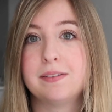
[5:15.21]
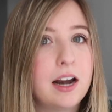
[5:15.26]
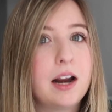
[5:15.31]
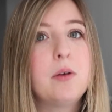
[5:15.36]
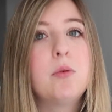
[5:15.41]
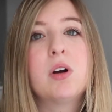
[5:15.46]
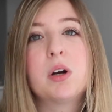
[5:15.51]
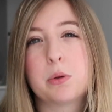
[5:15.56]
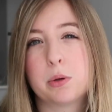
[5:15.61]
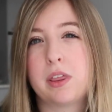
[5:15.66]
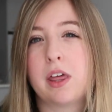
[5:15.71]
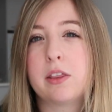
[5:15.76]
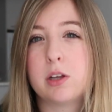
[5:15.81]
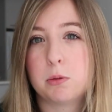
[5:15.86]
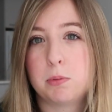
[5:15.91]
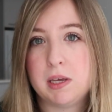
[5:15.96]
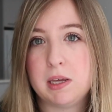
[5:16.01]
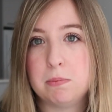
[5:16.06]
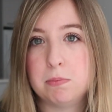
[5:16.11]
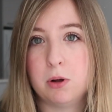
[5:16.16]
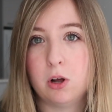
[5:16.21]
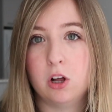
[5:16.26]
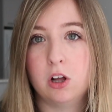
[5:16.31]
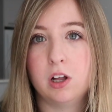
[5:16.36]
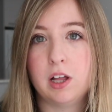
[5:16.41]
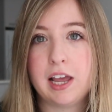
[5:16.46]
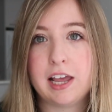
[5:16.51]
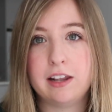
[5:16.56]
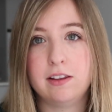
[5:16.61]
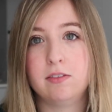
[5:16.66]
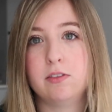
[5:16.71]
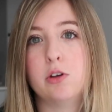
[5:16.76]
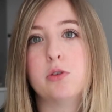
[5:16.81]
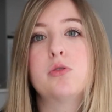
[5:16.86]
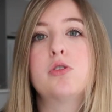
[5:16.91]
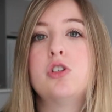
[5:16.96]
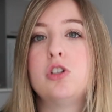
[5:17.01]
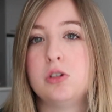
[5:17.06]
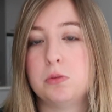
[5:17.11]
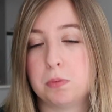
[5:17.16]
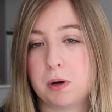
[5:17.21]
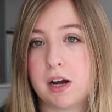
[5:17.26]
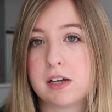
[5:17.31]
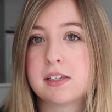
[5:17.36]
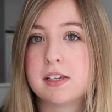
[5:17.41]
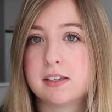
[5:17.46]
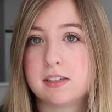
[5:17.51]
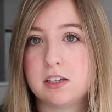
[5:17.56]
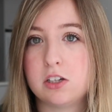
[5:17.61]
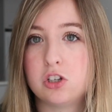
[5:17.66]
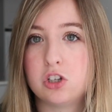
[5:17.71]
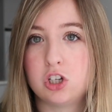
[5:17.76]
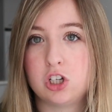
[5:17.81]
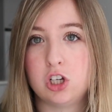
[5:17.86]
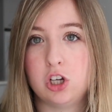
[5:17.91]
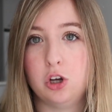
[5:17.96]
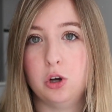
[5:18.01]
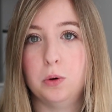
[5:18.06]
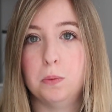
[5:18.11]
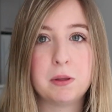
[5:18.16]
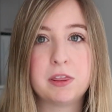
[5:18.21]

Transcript: And I work with other people in those two processes too,